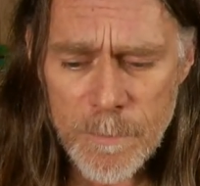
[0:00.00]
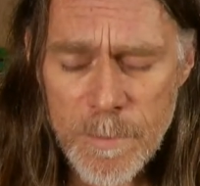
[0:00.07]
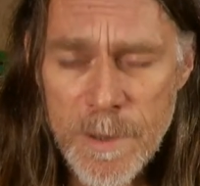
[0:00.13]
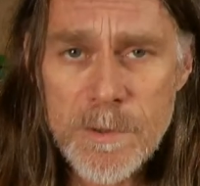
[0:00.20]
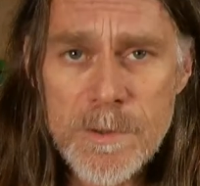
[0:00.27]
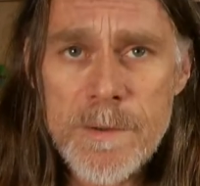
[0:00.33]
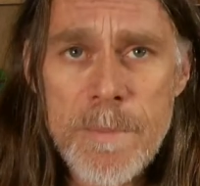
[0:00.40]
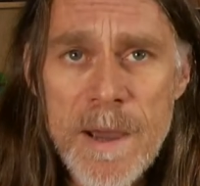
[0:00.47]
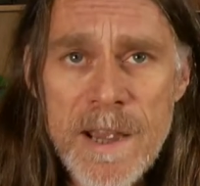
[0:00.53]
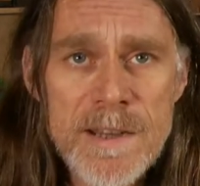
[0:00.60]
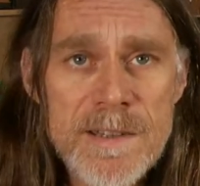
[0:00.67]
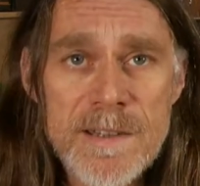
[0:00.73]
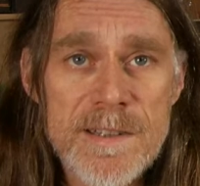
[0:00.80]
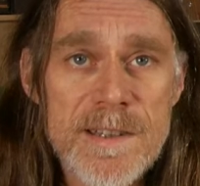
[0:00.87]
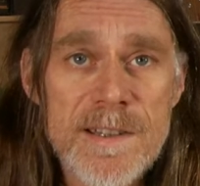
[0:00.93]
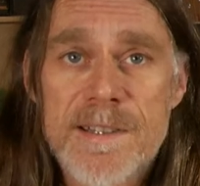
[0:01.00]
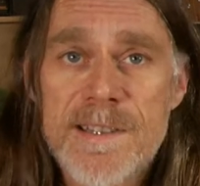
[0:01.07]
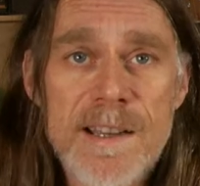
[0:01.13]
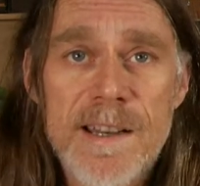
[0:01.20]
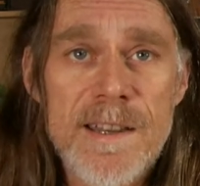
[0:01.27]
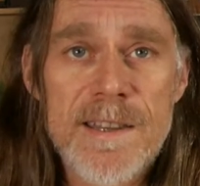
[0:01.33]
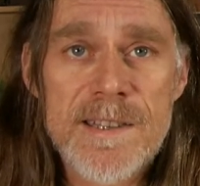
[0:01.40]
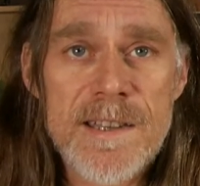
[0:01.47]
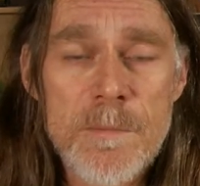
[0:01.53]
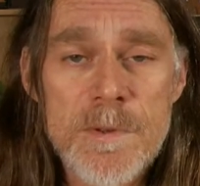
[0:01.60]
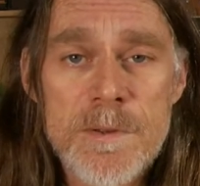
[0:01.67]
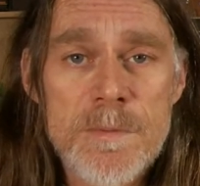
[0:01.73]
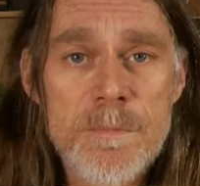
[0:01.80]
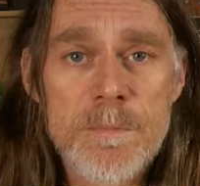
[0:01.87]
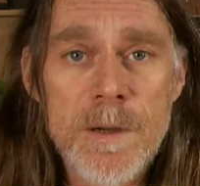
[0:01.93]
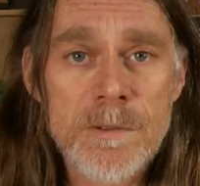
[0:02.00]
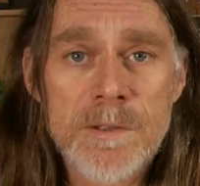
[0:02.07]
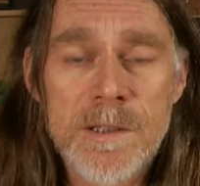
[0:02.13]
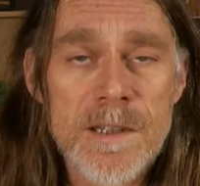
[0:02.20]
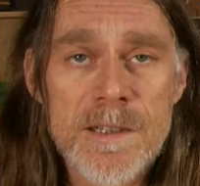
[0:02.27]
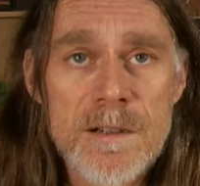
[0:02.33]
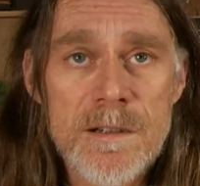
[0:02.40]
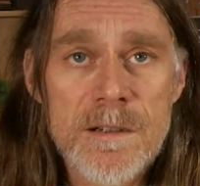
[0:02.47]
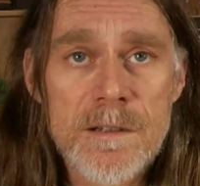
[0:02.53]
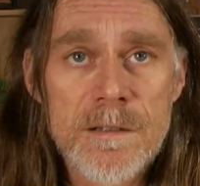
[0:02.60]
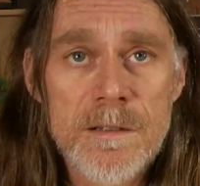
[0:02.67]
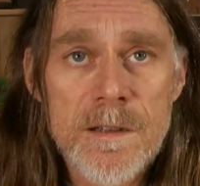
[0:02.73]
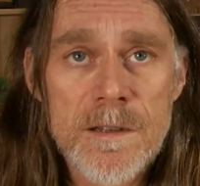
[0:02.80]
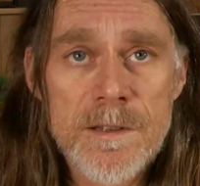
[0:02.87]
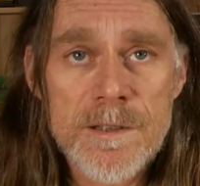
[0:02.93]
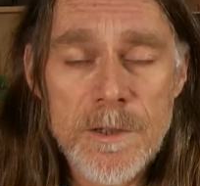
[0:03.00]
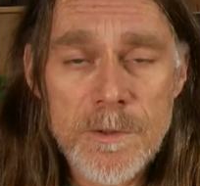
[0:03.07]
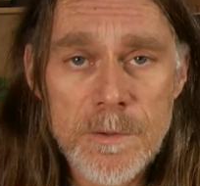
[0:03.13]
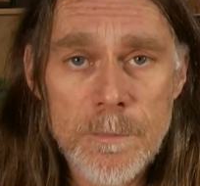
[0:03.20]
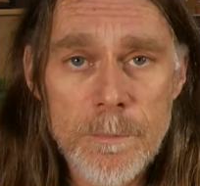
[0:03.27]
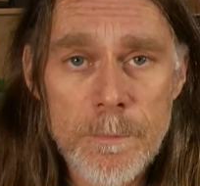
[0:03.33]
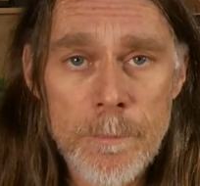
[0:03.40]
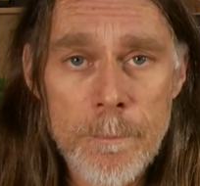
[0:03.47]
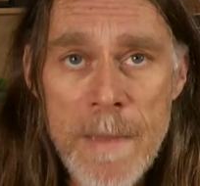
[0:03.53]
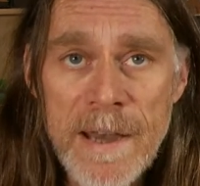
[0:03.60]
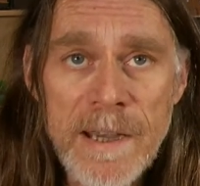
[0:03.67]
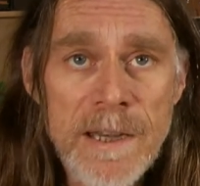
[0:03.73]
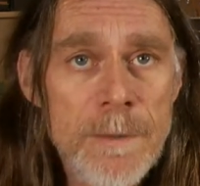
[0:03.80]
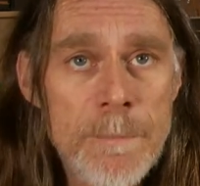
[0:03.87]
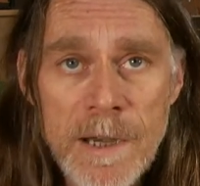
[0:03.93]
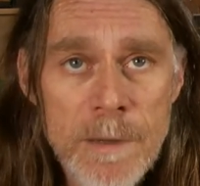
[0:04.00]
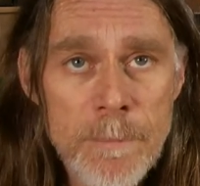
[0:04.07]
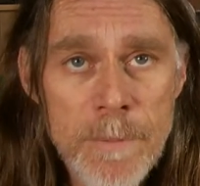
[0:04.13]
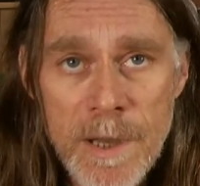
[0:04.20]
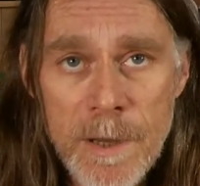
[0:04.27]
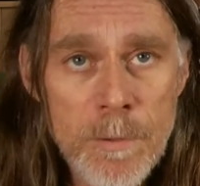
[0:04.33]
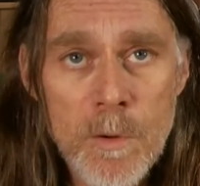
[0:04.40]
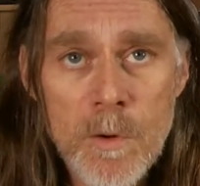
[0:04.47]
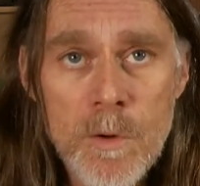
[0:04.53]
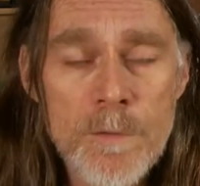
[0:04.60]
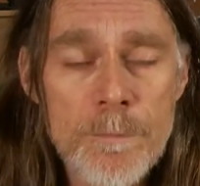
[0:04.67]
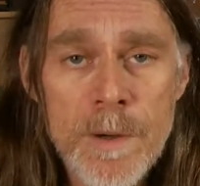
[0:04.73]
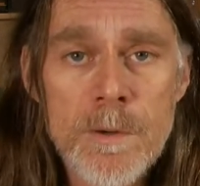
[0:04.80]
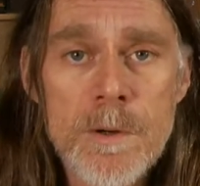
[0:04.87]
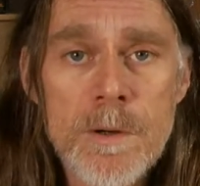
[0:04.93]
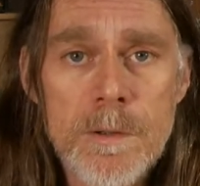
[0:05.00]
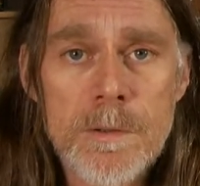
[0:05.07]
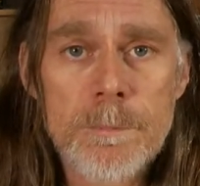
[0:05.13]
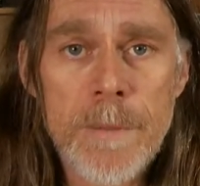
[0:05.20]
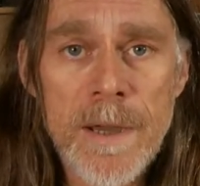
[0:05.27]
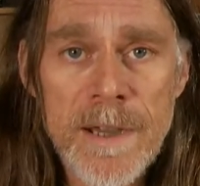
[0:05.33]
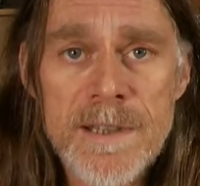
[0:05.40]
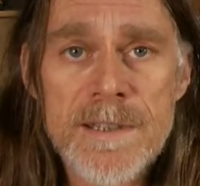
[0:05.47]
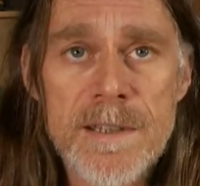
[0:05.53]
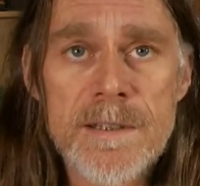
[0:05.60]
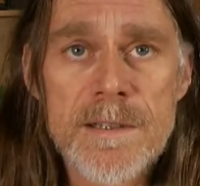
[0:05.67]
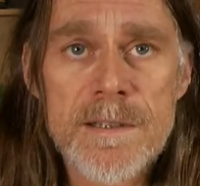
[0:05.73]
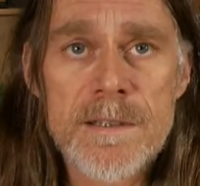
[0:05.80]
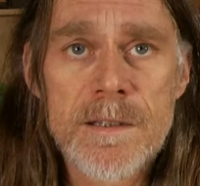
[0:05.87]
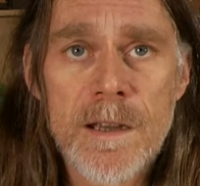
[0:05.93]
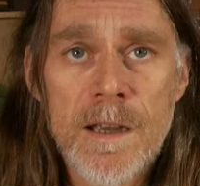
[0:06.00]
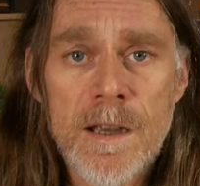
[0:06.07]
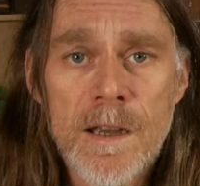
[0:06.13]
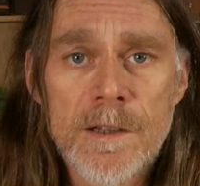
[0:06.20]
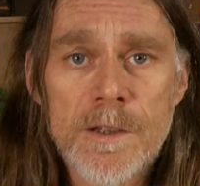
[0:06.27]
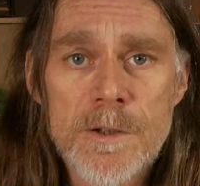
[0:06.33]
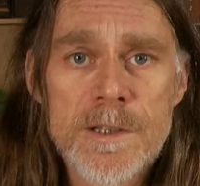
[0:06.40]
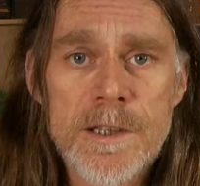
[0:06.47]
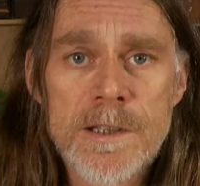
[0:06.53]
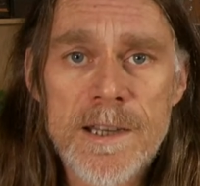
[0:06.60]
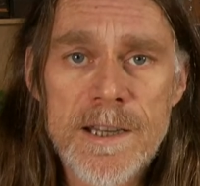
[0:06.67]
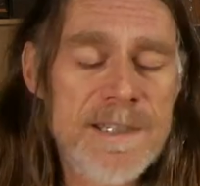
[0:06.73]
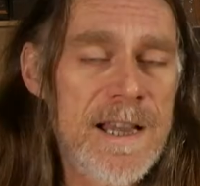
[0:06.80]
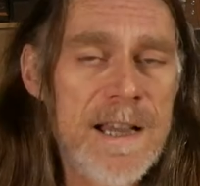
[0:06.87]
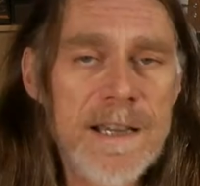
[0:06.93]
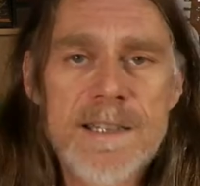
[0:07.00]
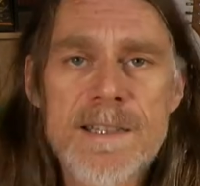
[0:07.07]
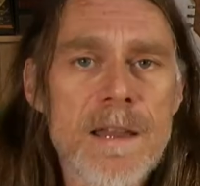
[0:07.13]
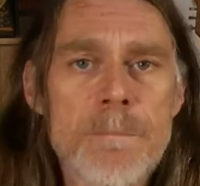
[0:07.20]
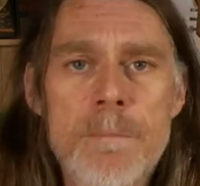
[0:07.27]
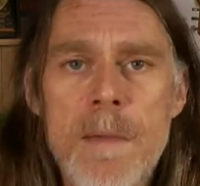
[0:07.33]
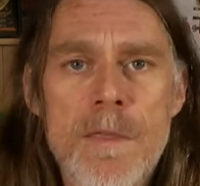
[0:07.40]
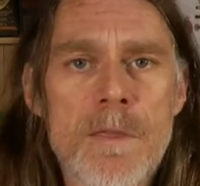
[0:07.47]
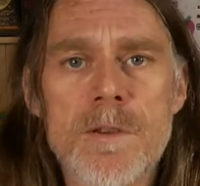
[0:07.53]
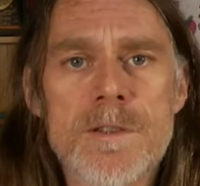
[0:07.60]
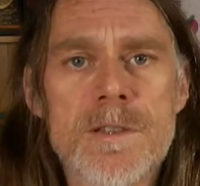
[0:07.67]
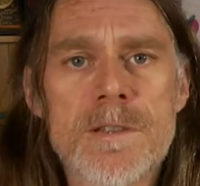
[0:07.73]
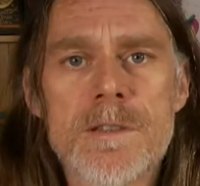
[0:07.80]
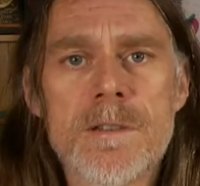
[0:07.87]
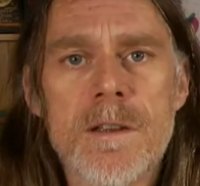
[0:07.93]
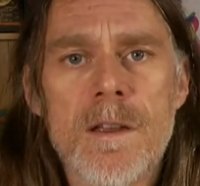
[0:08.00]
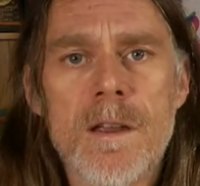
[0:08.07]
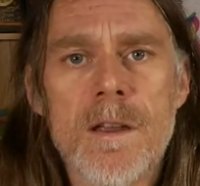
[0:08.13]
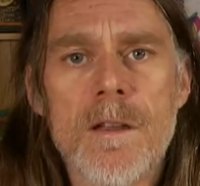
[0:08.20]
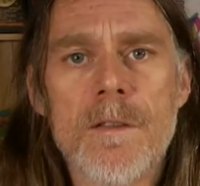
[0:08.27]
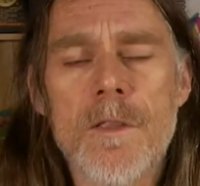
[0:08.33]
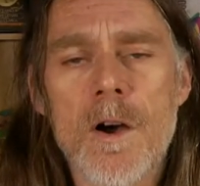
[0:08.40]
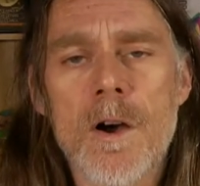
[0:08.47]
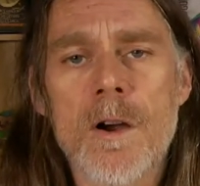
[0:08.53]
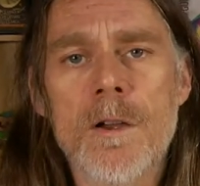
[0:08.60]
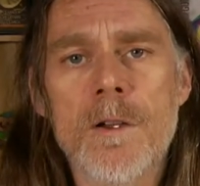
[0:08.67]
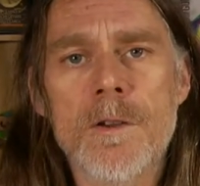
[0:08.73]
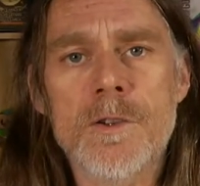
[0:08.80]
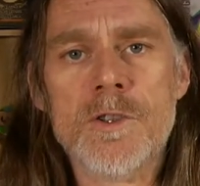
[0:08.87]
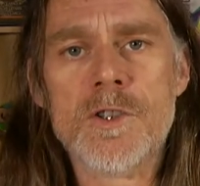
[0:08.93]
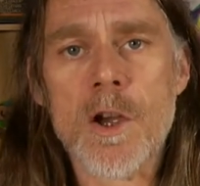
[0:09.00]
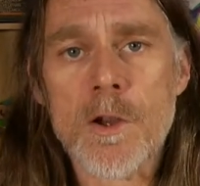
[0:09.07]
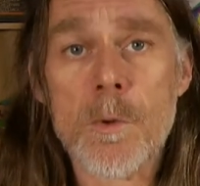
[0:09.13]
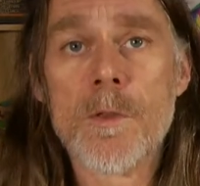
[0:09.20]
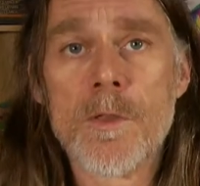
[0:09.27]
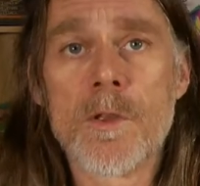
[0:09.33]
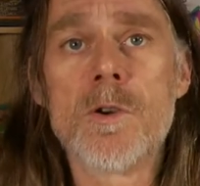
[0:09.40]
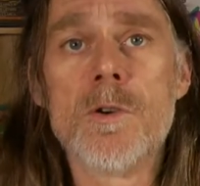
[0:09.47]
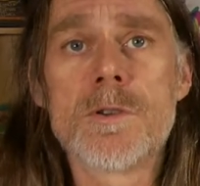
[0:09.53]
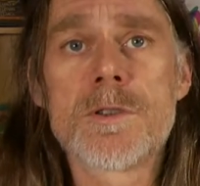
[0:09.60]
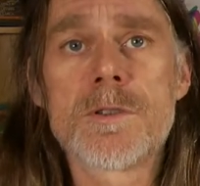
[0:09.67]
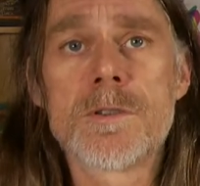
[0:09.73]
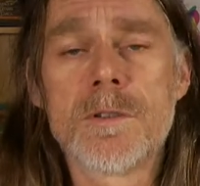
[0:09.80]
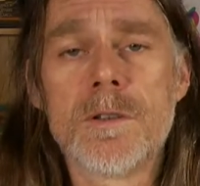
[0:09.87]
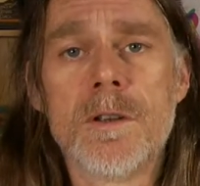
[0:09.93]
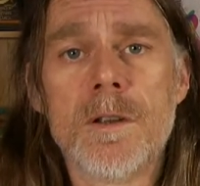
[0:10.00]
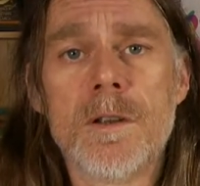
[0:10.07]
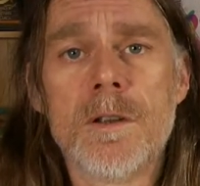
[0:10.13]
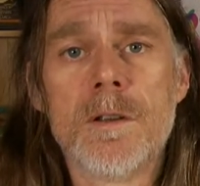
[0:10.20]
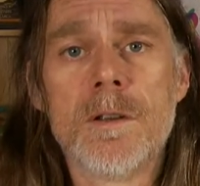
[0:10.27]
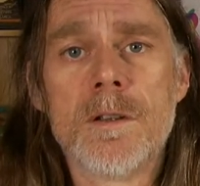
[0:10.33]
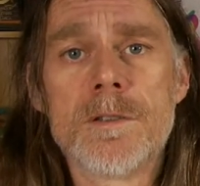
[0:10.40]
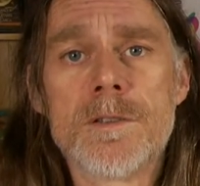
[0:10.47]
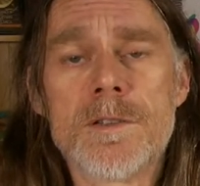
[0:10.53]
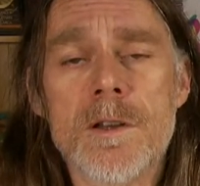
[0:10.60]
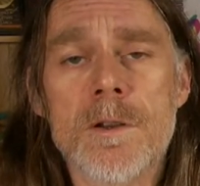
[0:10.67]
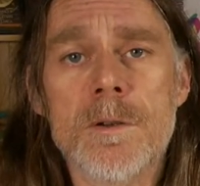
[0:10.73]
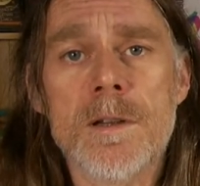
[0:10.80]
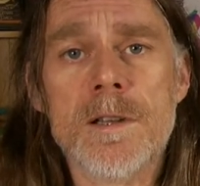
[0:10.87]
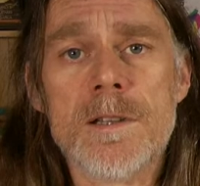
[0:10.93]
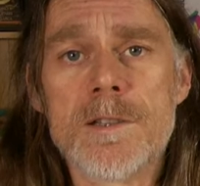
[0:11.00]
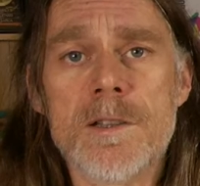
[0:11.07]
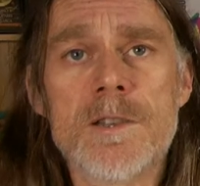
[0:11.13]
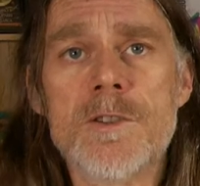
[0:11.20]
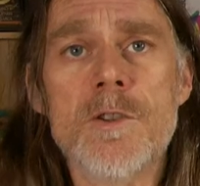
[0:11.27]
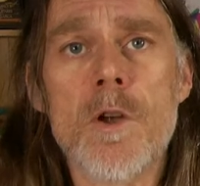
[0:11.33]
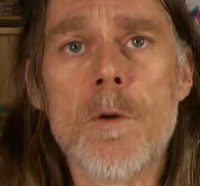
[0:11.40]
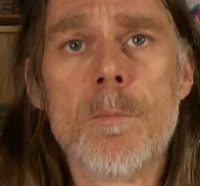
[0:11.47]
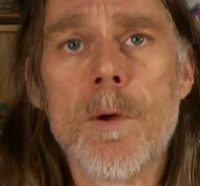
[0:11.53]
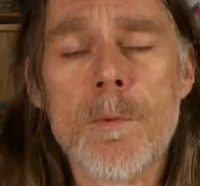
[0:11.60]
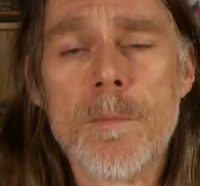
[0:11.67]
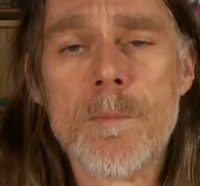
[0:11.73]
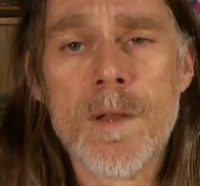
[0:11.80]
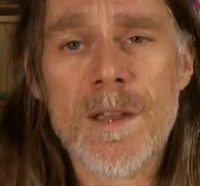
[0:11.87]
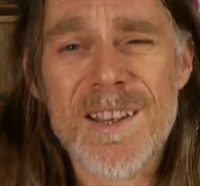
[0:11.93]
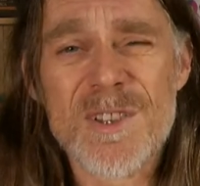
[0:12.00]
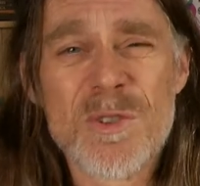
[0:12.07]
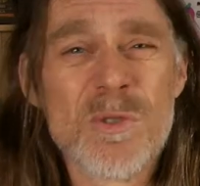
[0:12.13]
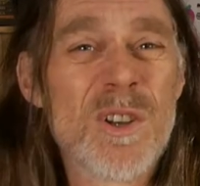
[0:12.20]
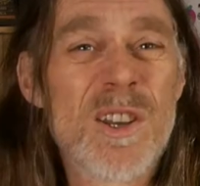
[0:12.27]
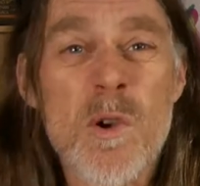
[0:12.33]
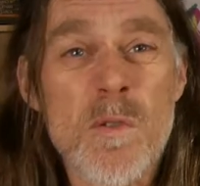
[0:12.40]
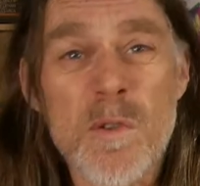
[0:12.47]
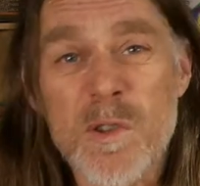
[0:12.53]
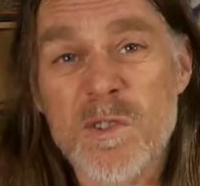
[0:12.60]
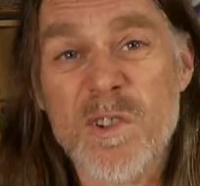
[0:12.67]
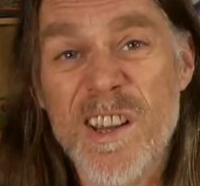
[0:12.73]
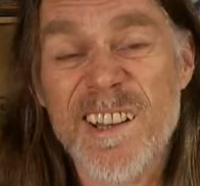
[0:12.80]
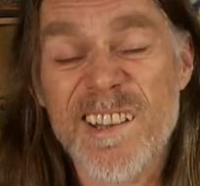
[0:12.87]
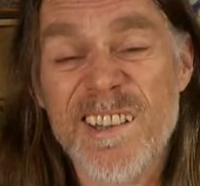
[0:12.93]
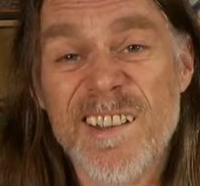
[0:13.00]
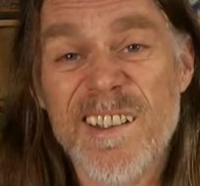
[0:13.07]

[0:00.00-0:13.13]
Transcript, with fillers: building a bass is exactly the same as building a guitar. So many, many people have built basses using the exact same methods that I show you on the course. So it's not a problem. It's already covered, really.